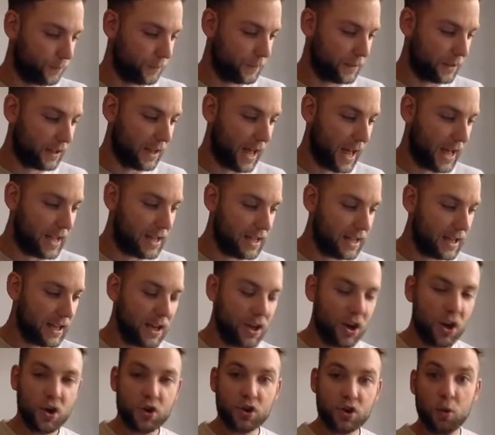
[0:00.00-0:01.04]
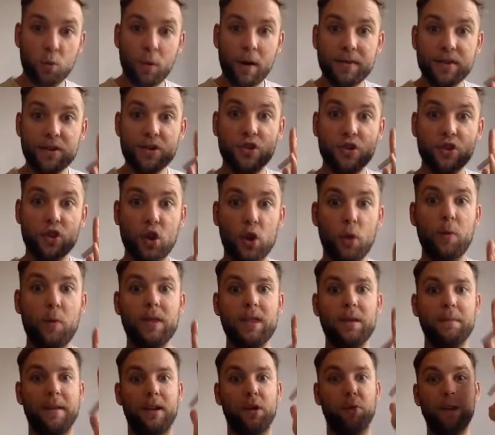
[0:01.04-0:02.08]
Okay, so when there's 2 in the
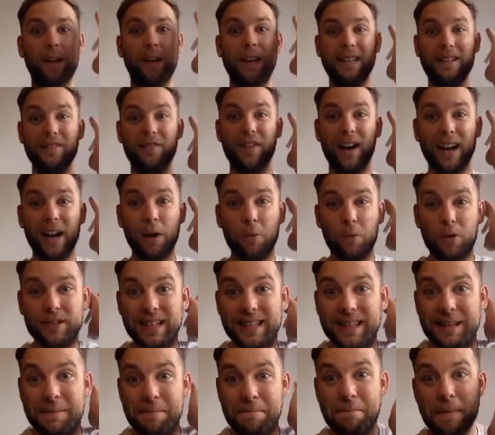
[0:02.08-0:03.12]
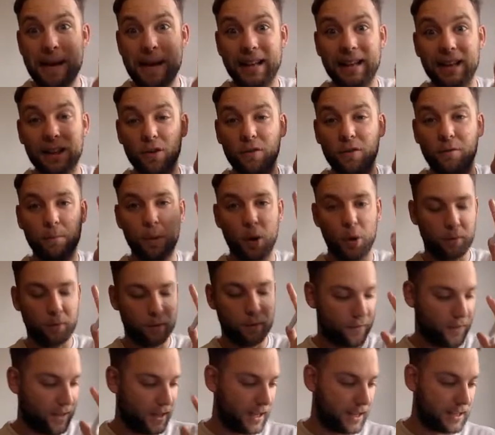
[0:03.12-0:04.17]
middle, we need to find out what's in the middle of both of
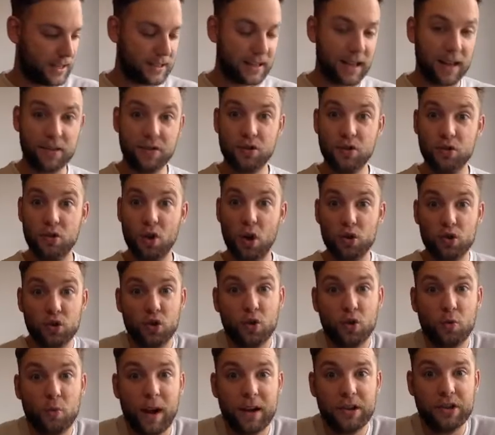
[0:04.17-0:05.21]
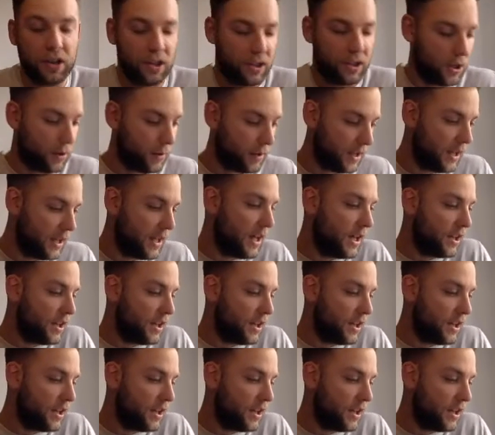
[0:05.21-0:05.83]
these. Now, there's 2 ways you can do it.